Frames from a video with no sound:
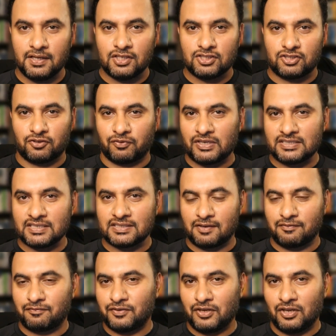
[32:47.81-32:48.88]
So for instance,
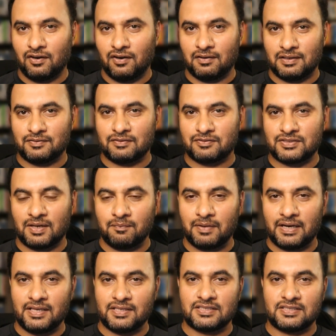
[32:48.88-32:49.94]
if
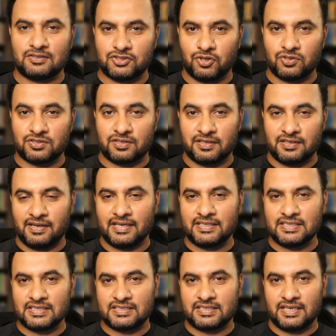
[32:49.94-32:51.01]
somebody shows really
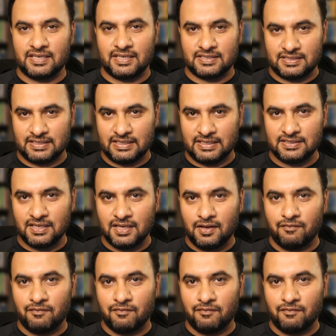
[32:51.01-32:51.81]
racist tendencies,